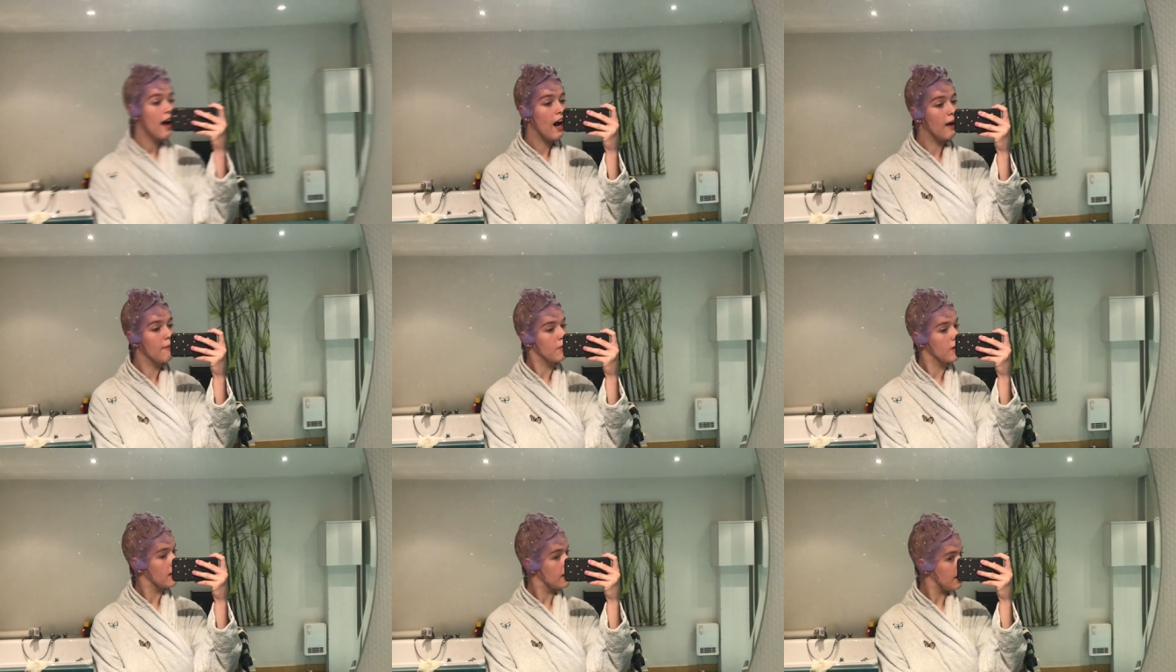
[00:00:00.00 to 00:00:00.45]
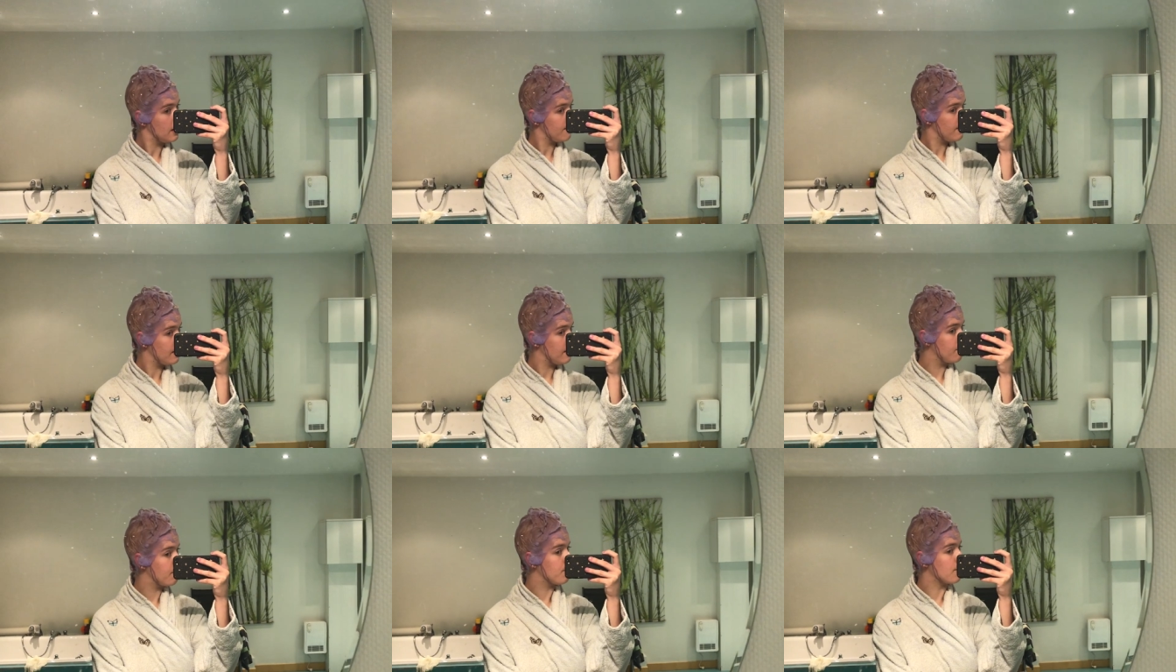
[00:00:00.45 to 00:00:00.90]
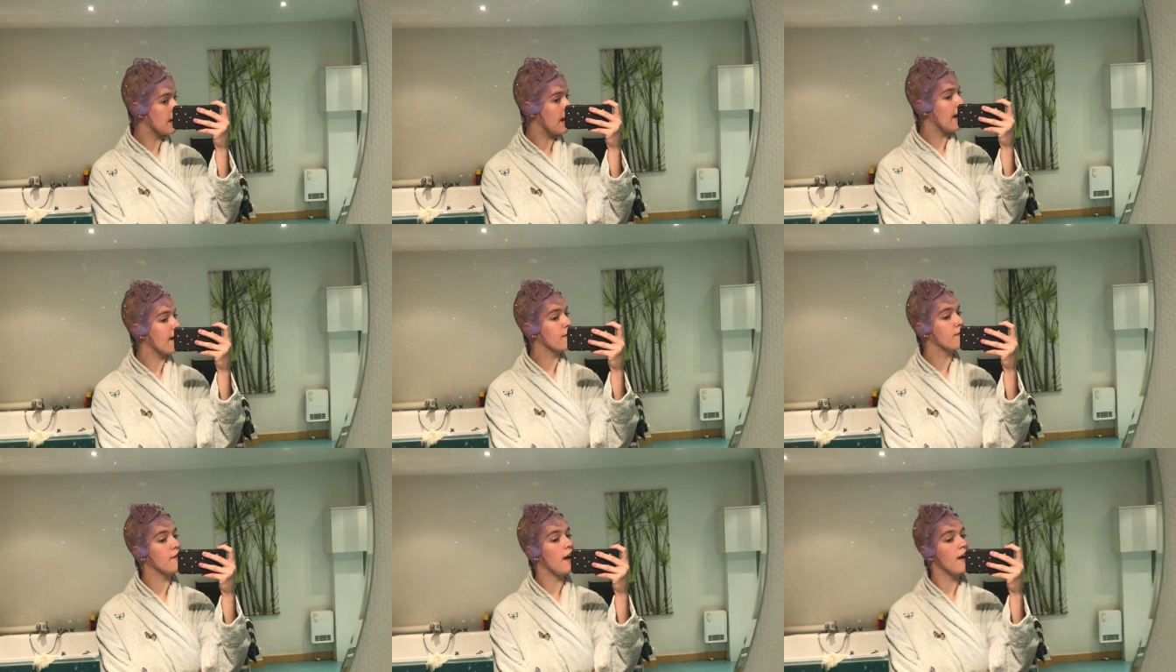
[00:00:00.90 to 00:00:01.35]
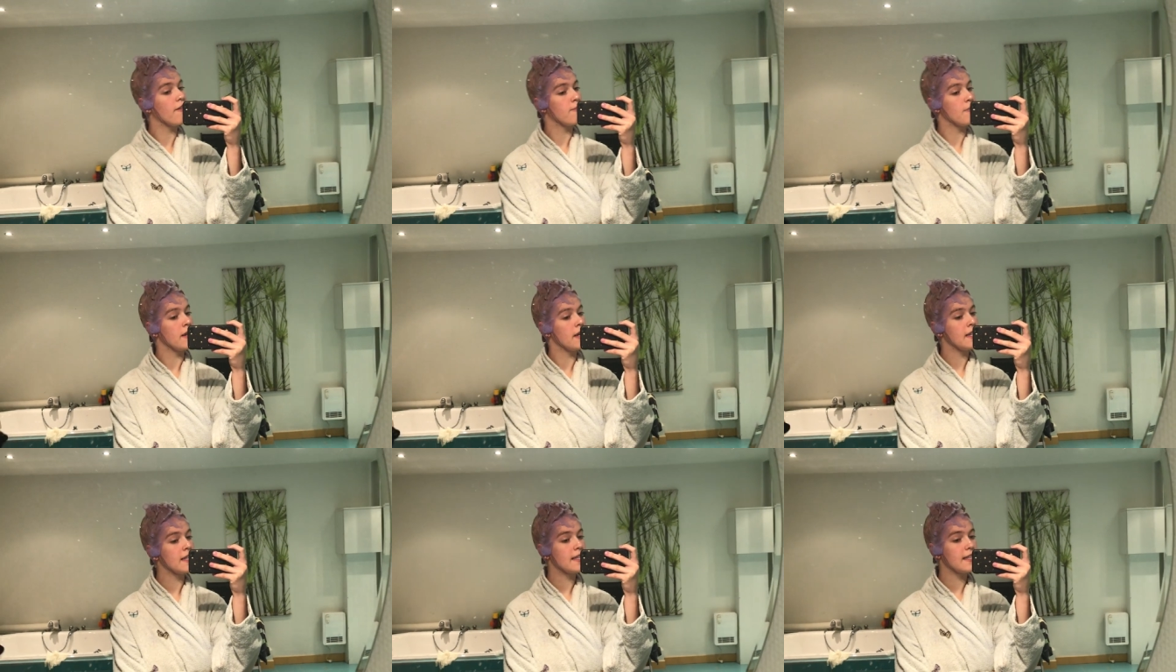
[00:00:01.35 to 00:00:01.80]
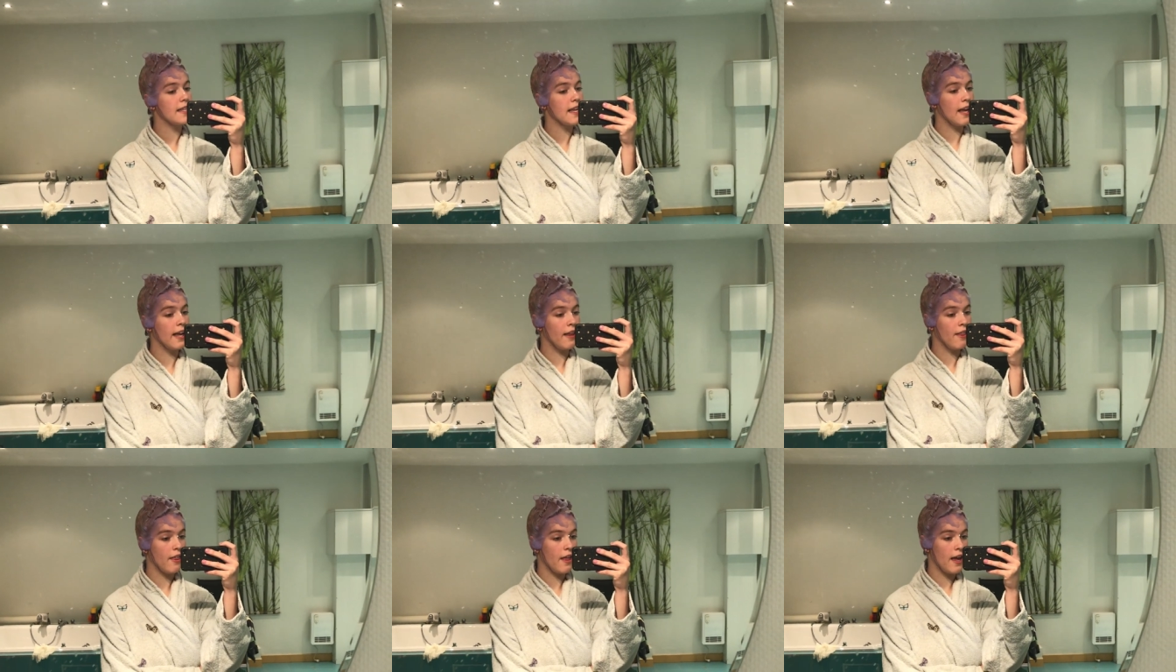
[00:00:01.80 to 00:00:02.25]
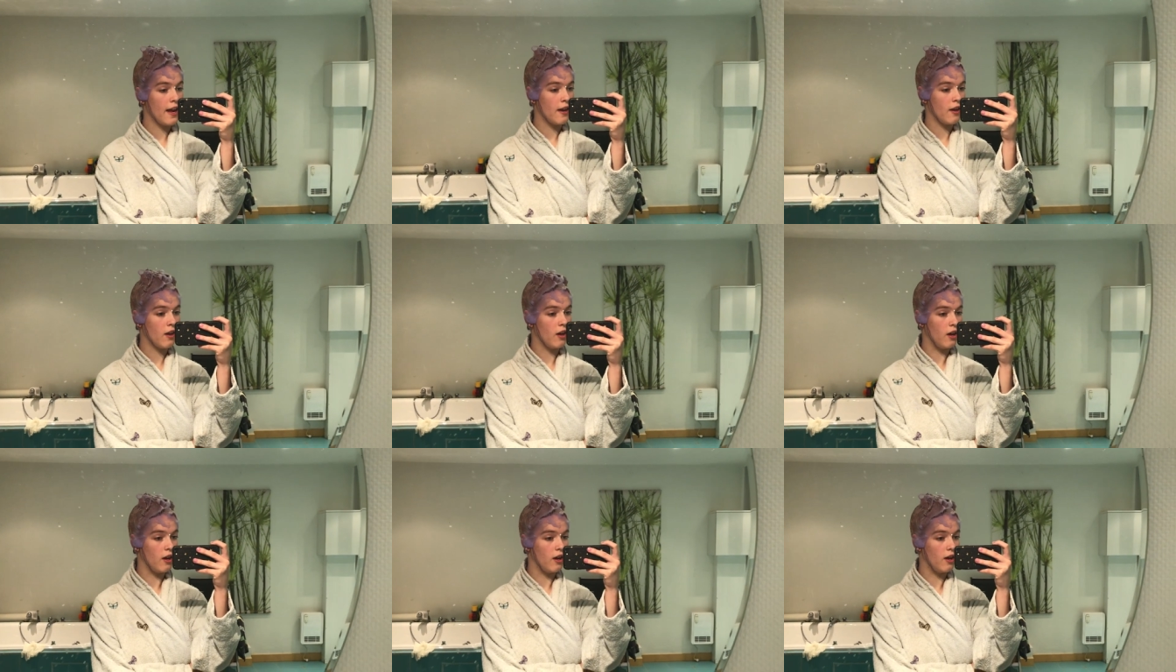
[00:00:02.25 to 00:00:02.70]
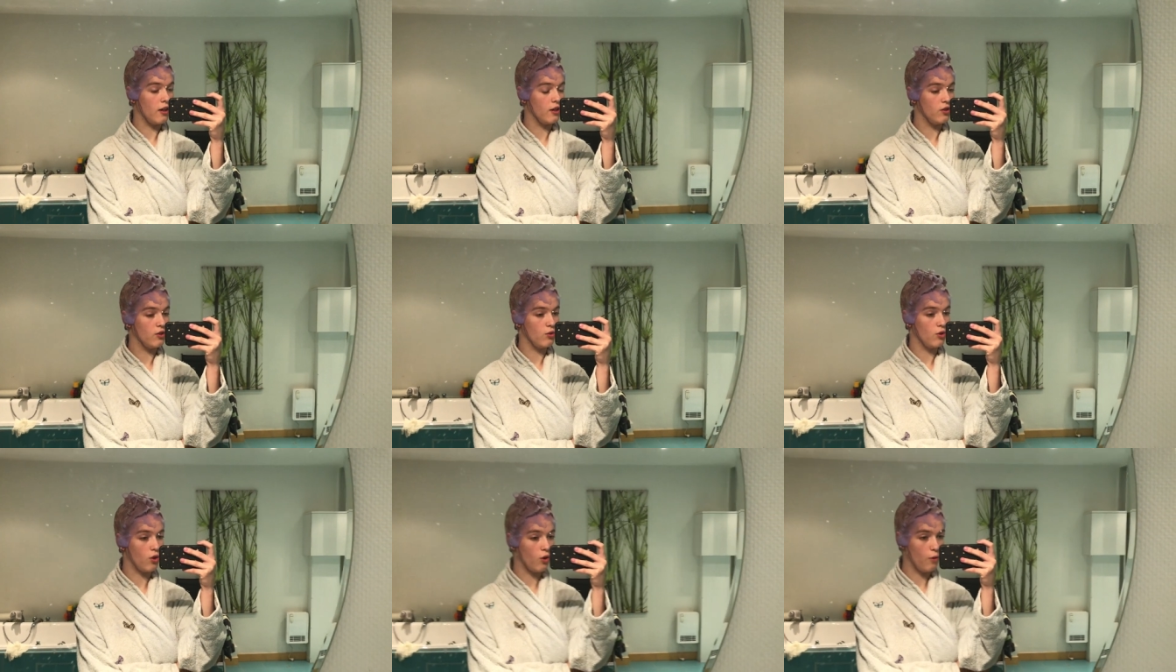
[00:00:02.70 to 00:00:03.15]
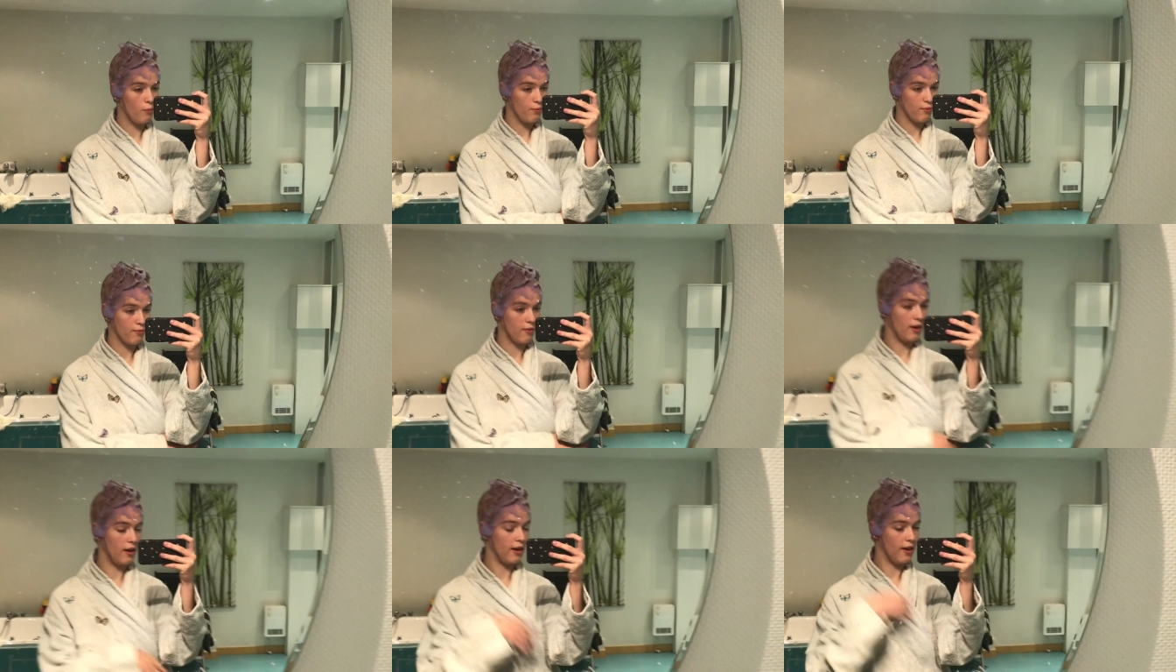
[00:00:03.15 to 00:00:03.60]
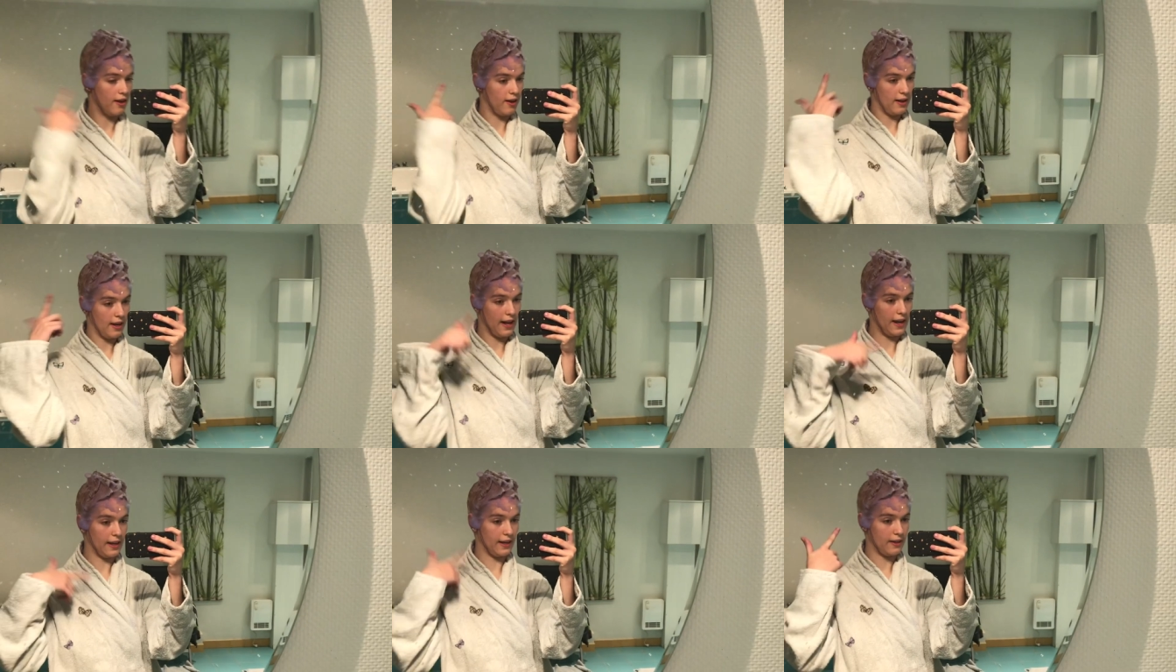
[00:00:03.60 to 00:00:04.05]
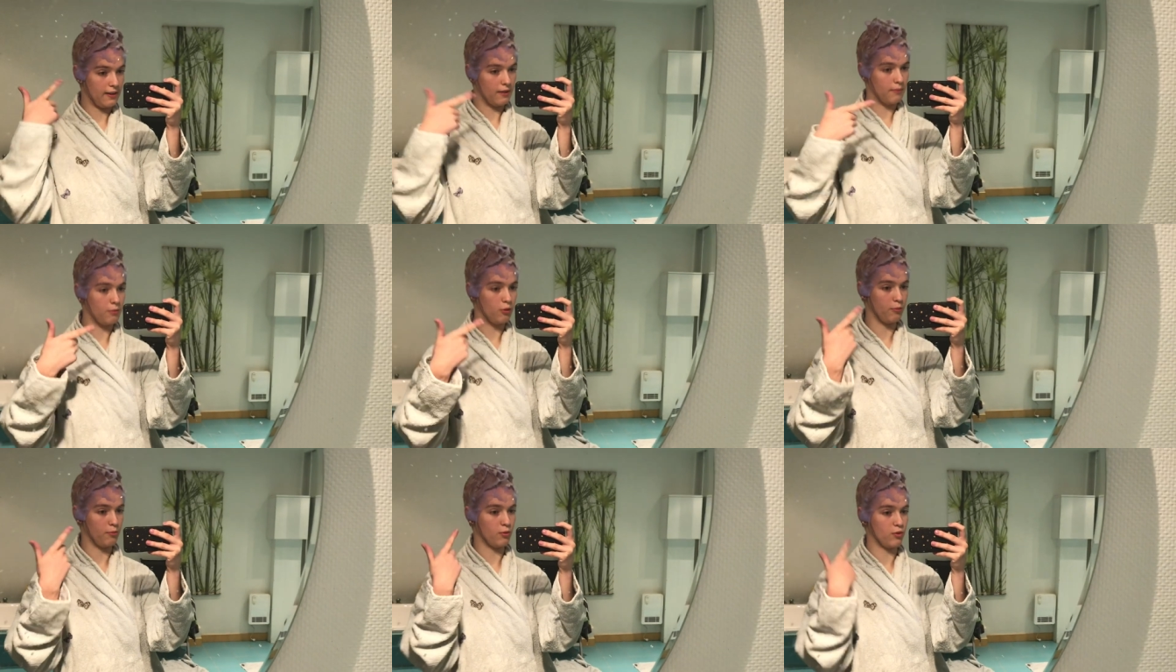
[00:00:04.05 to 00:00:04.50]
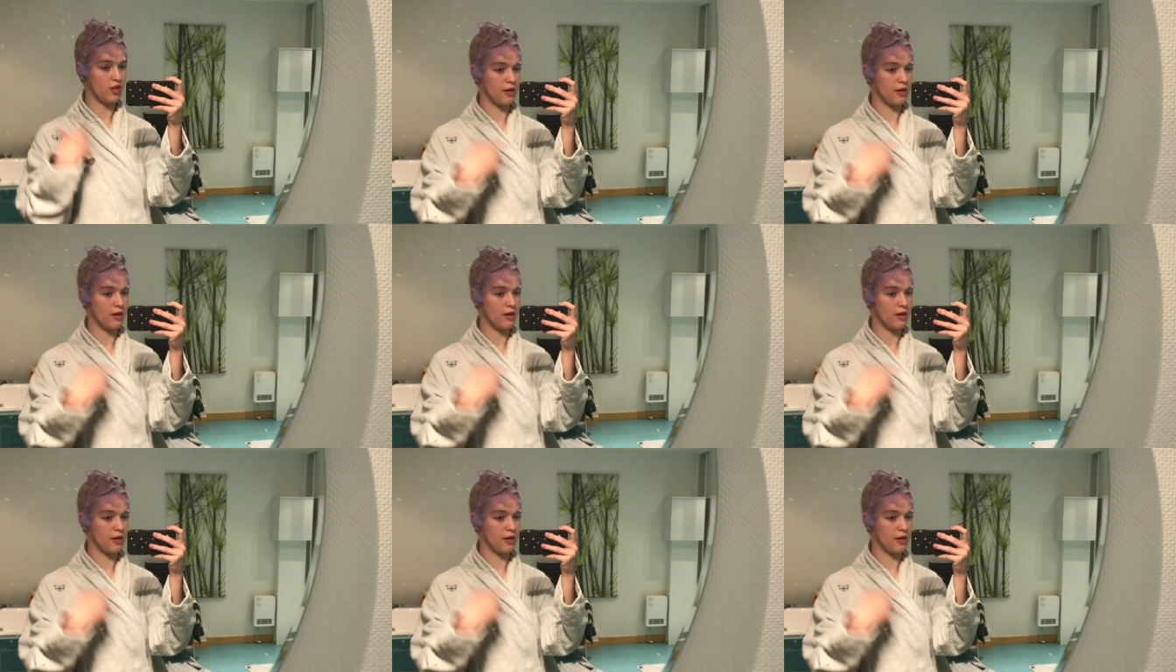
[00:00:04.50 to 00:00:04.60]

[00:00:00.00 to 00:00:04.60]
I'm gonna leave it in for like five minutes and then uh, do the whole uh, like purple